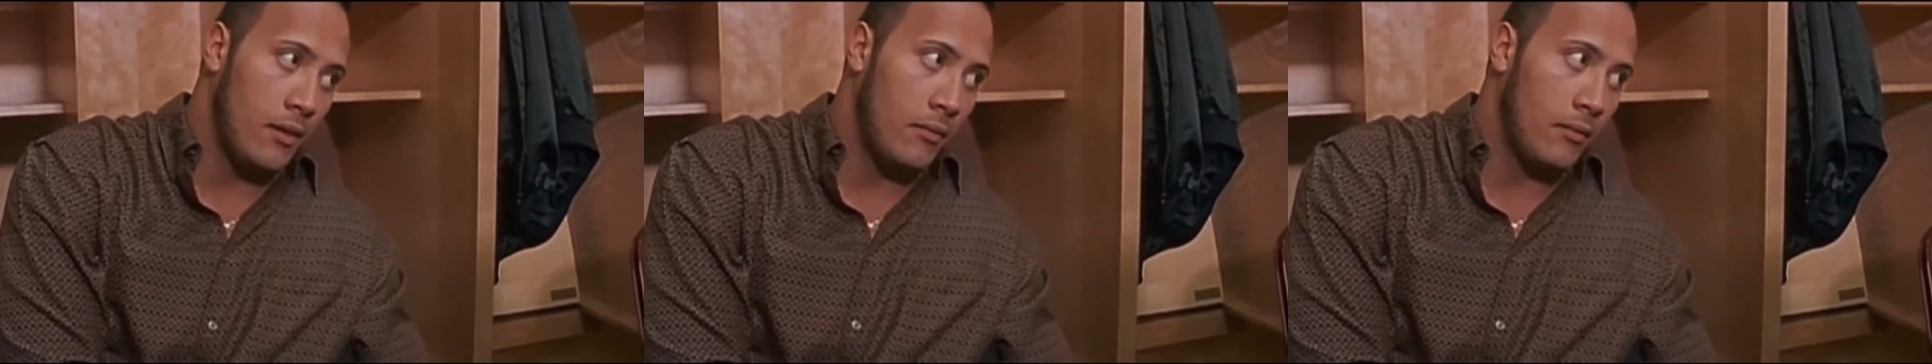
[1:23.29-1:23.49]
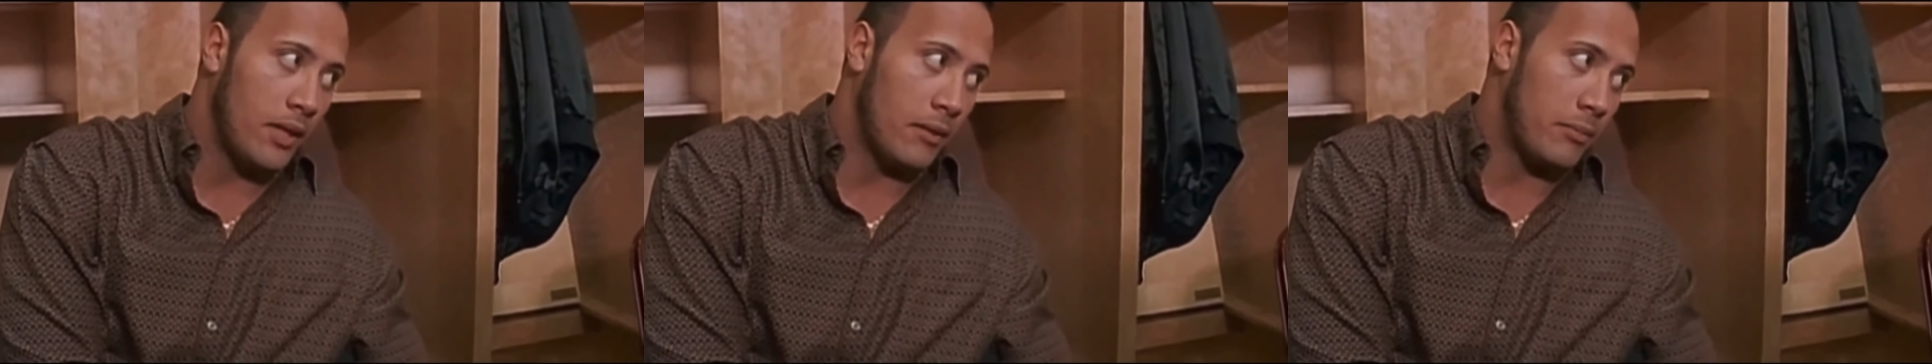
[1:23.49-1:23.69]

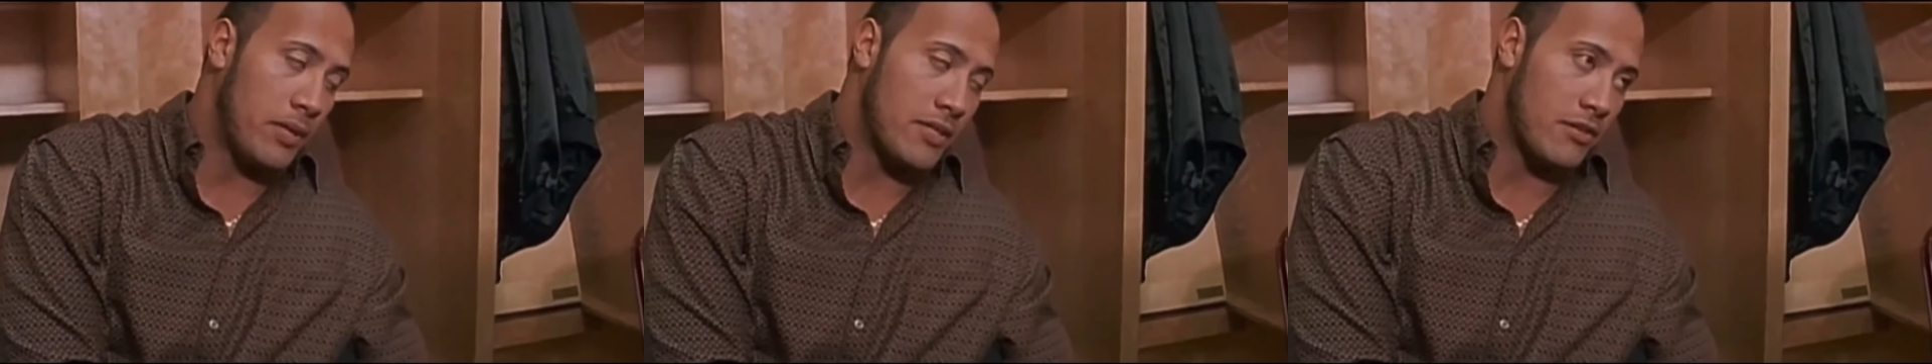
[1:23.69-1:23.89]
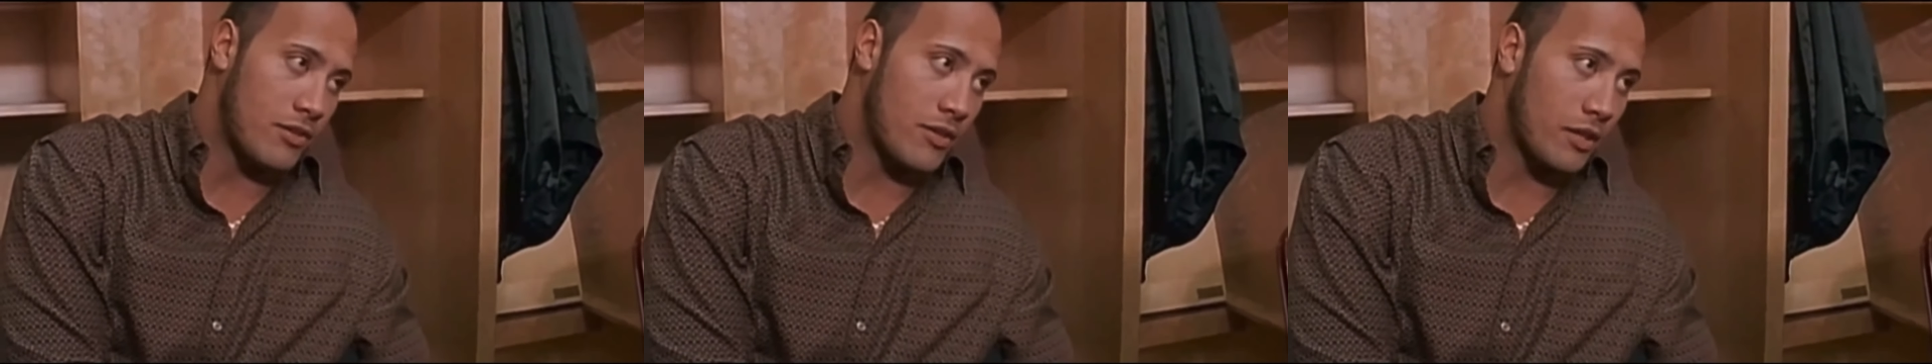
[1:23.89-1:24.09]
Being a
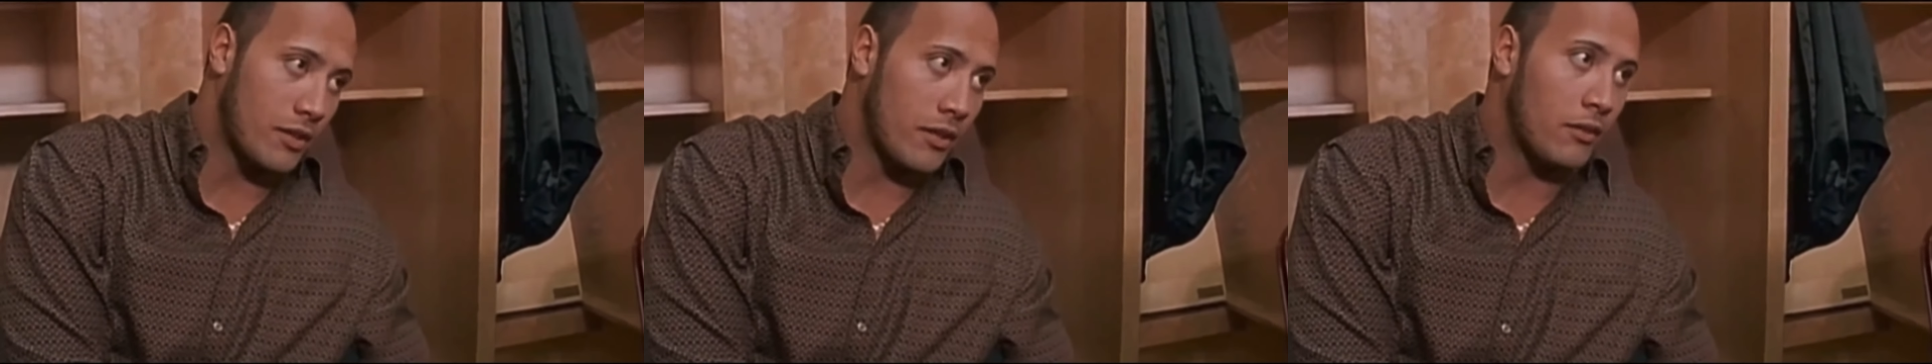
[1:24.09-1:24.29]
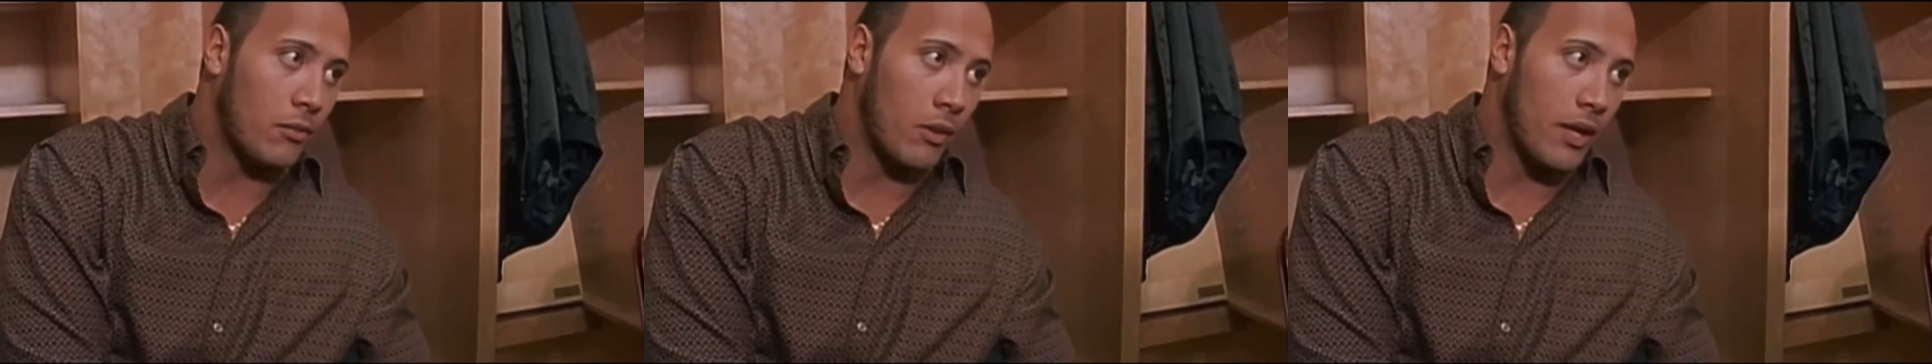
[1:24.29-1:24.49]
piece of shit
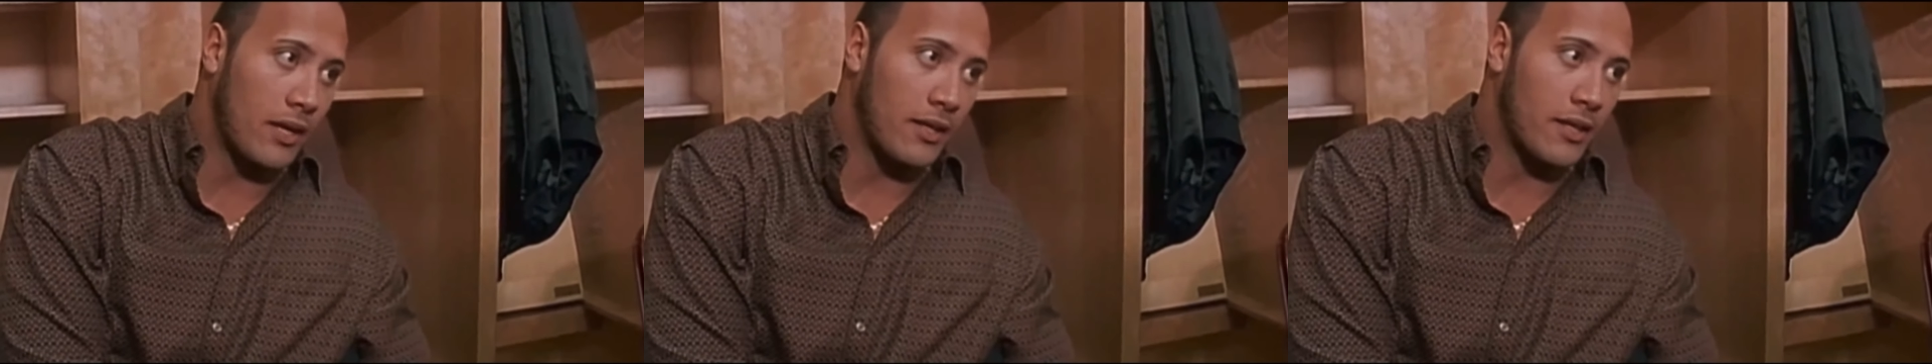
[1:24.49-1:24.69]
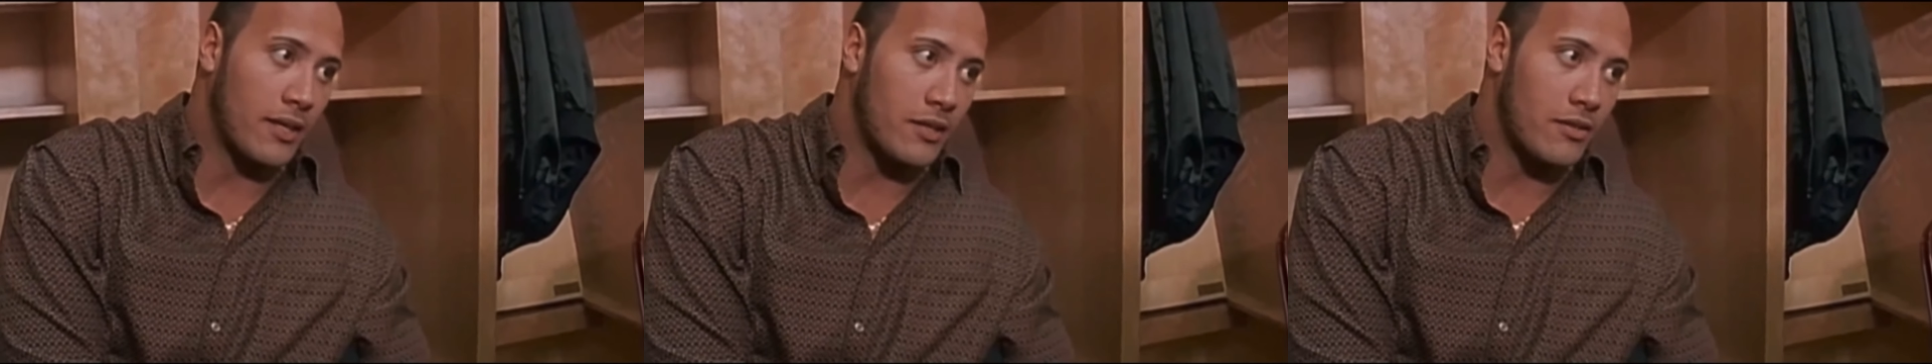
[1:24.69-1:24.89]
that The
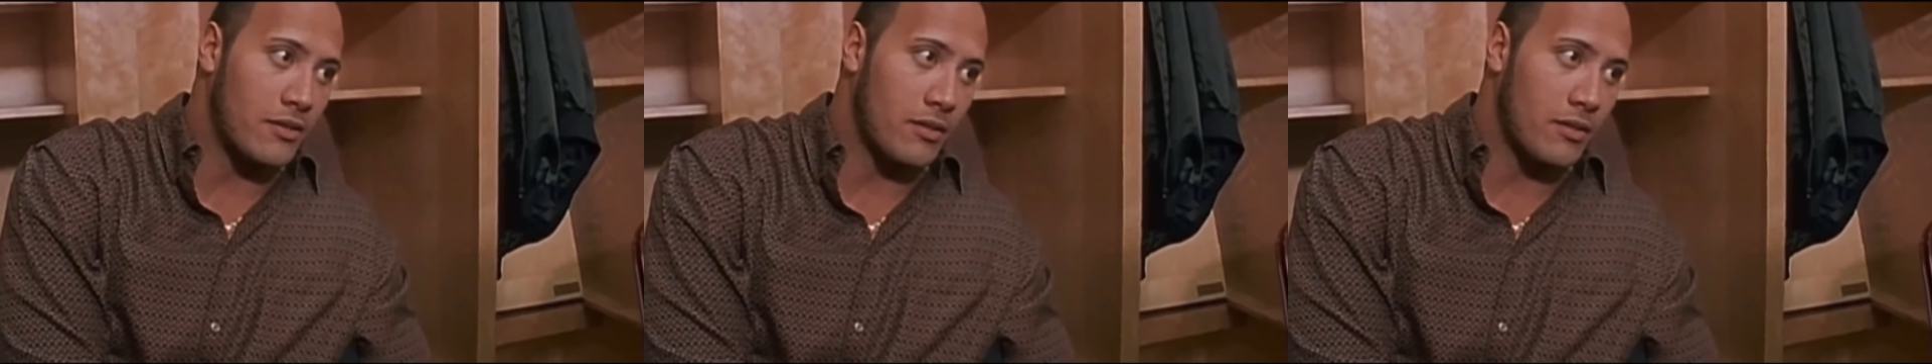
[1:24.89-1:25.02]
Rock is,